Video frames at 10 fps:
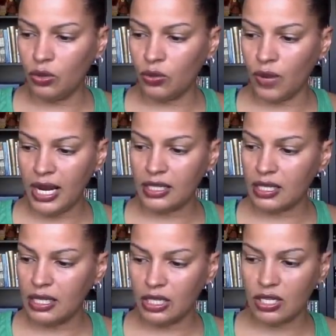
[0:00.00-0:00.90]

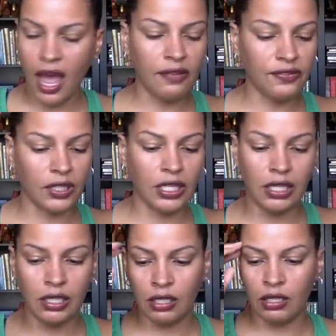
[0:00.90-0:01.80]
racist,
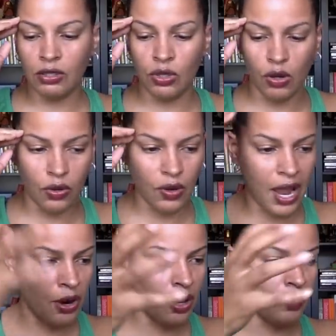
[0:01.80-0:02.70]
African,
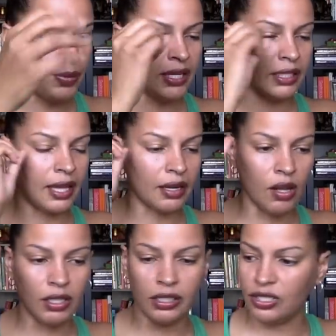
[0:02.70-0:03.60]
Arabic, like
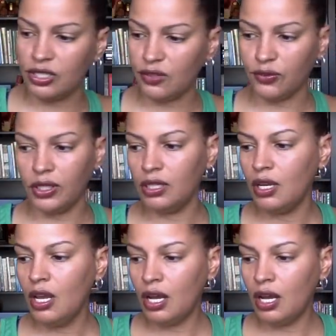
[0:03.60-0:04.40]
all of these different,